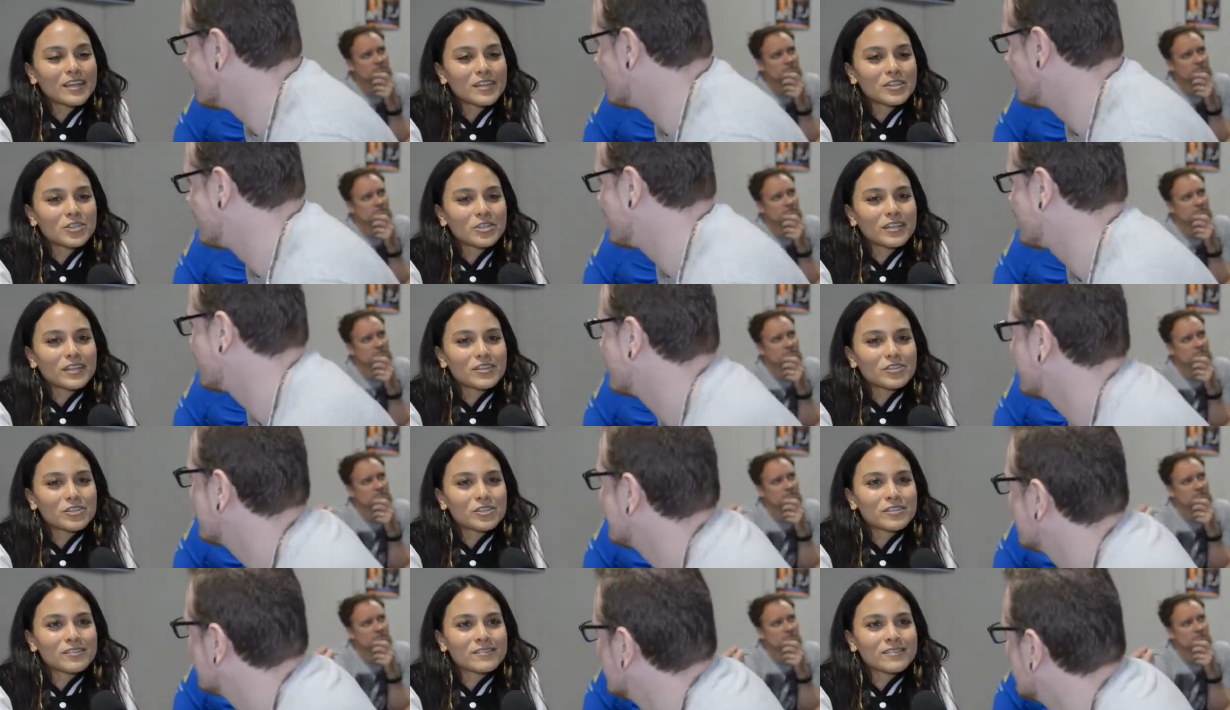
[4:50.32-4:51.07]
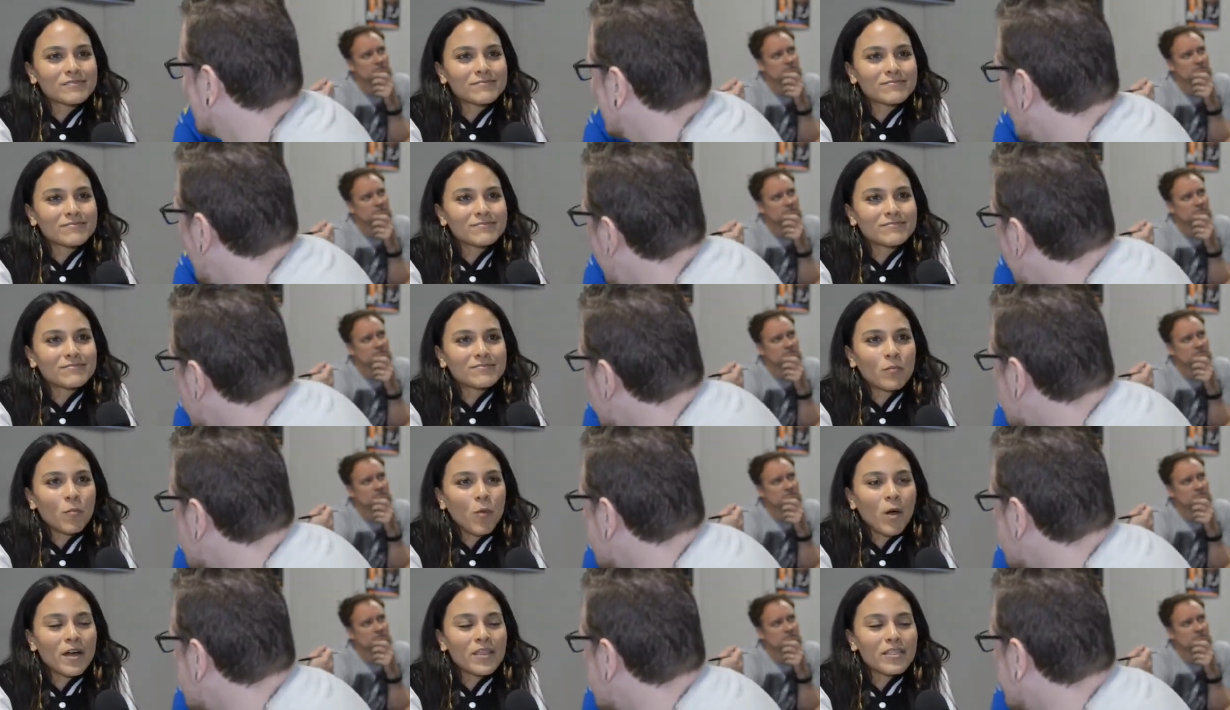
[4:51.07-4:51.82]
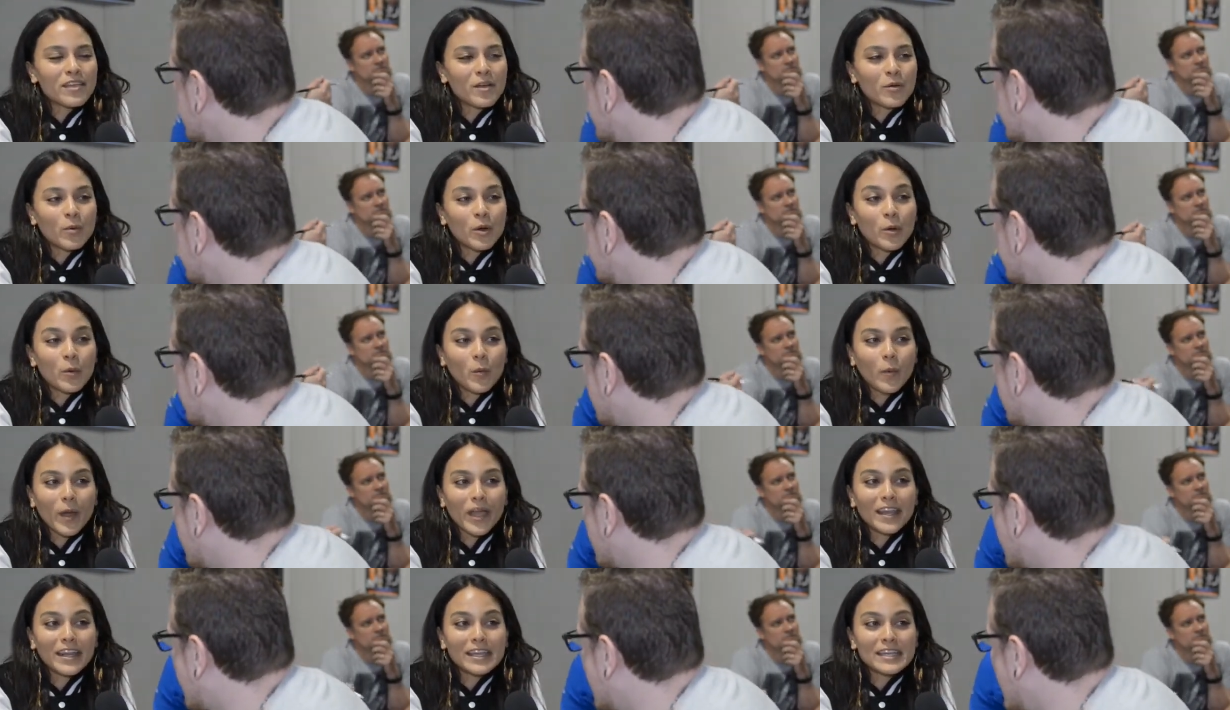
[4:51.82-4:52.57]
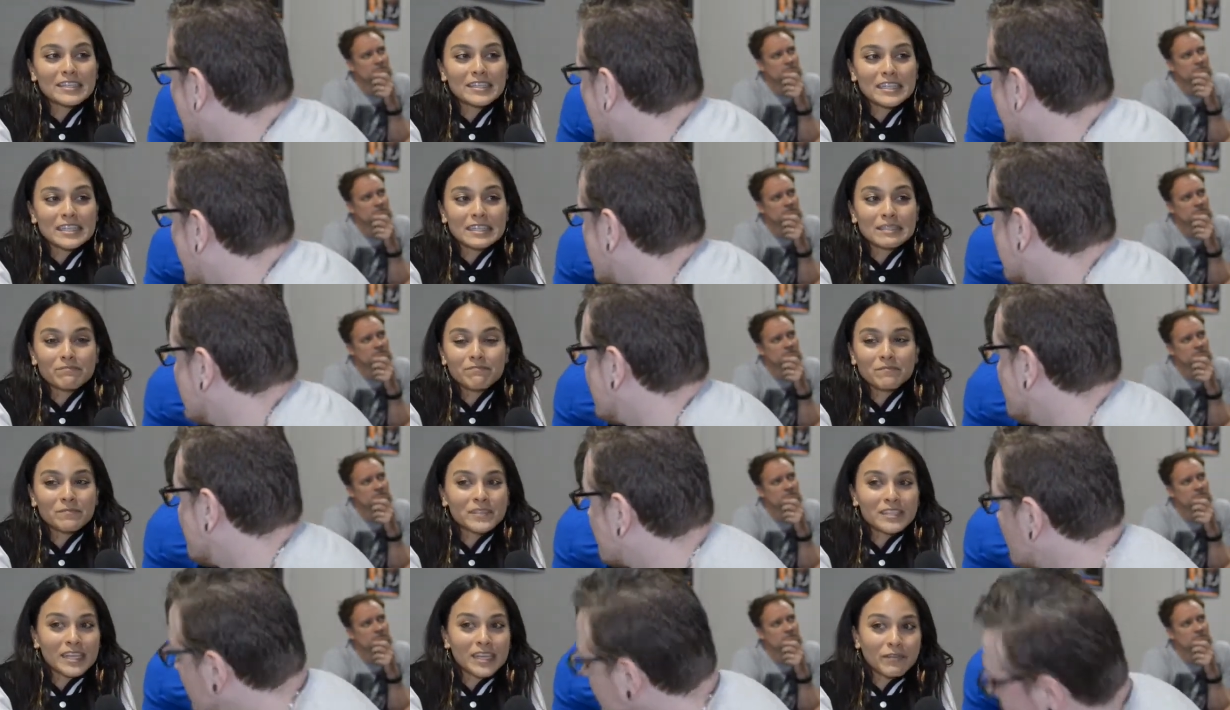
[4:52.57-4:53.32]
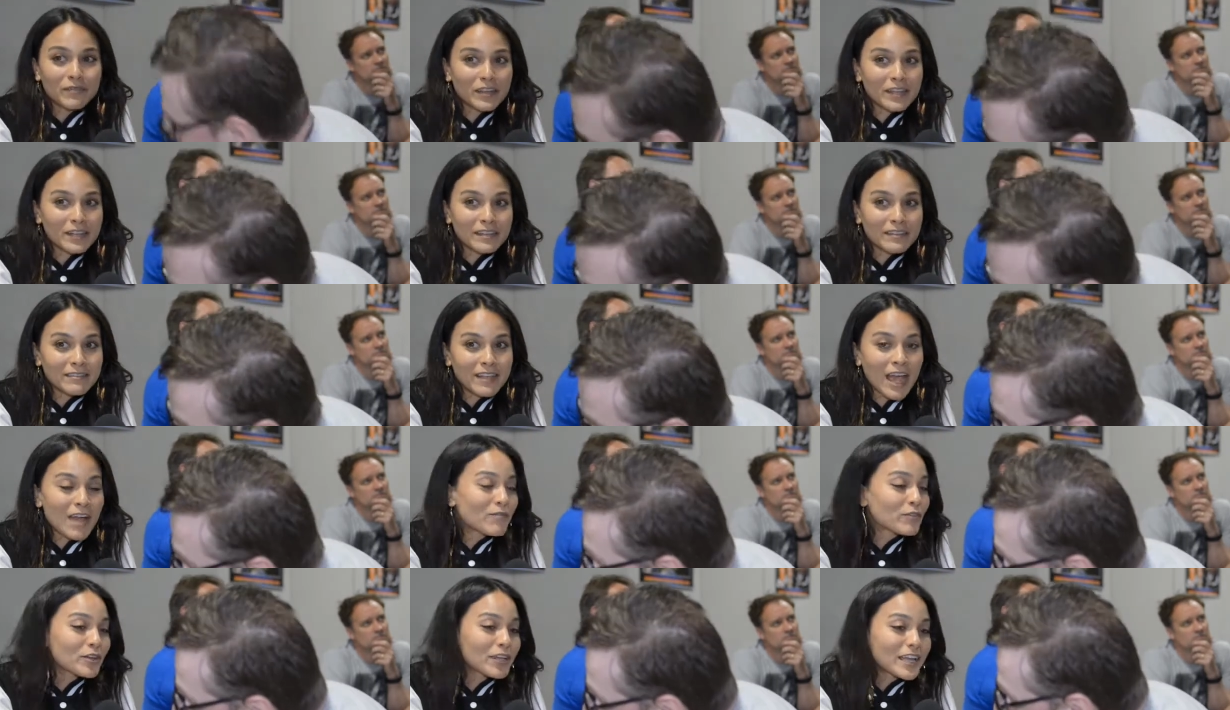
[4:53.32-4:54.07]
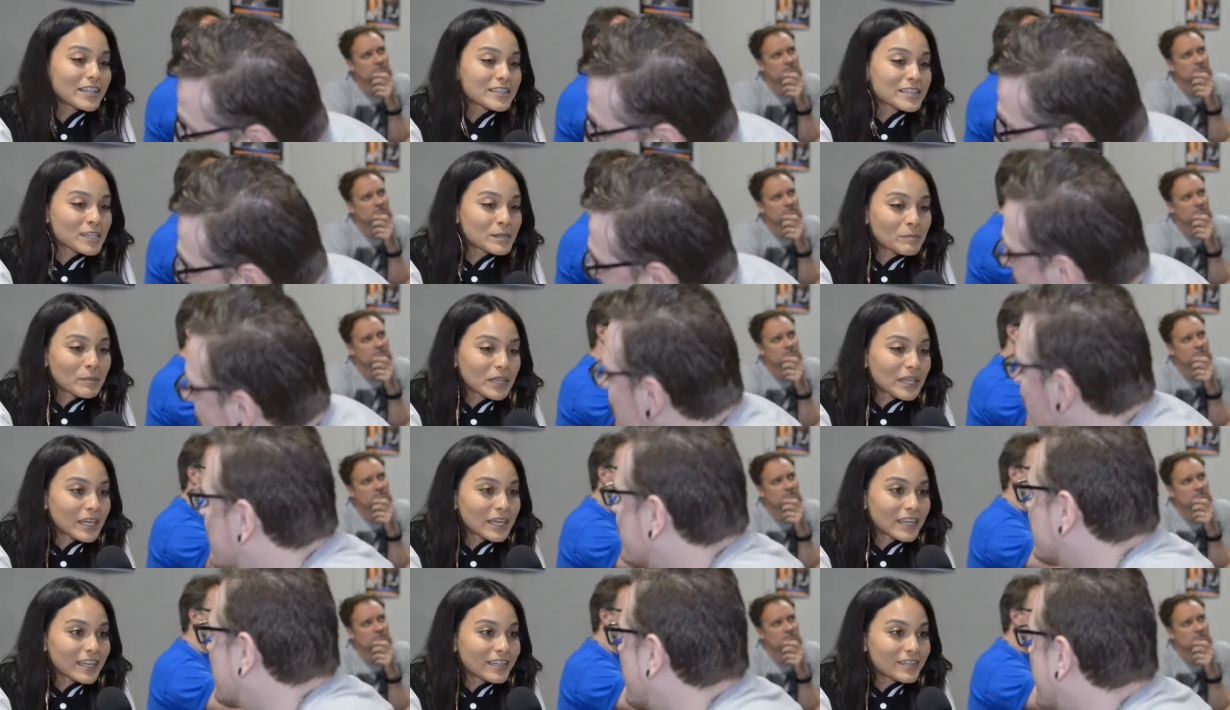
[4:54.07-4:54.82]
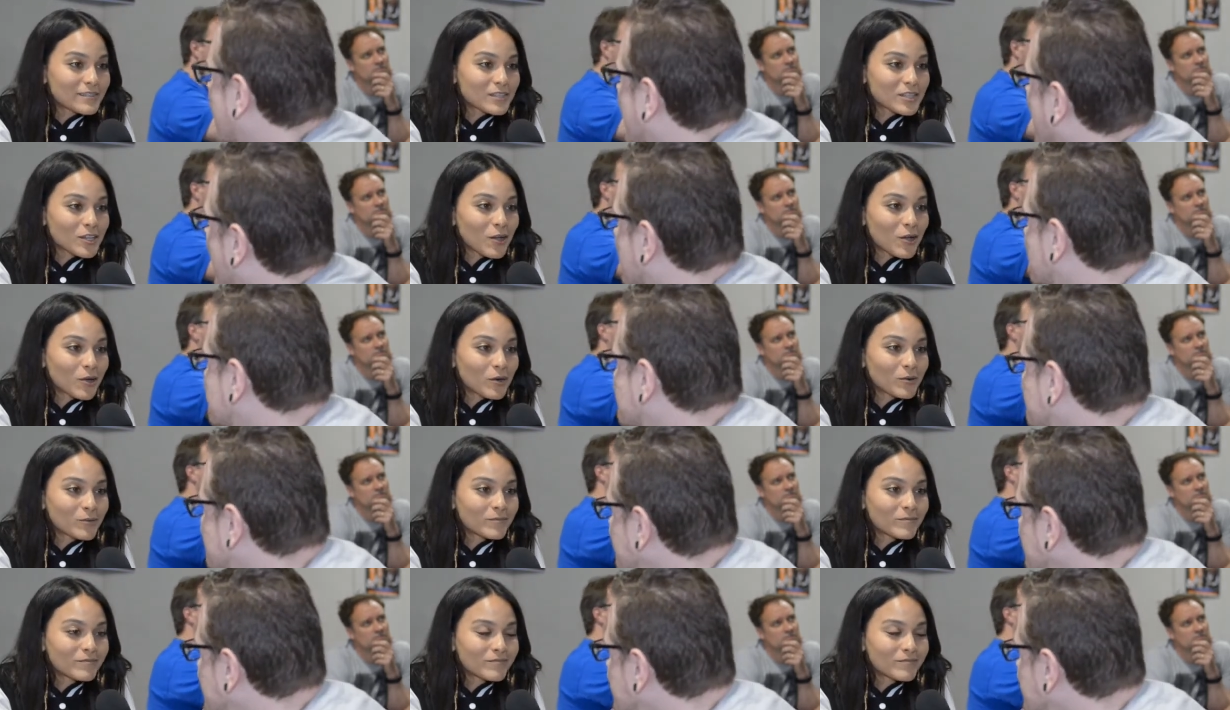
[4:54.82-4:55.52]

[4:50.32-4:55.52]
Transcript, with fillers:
Speaker 1: actually just one that we're waiting to see if it ever gets completed. So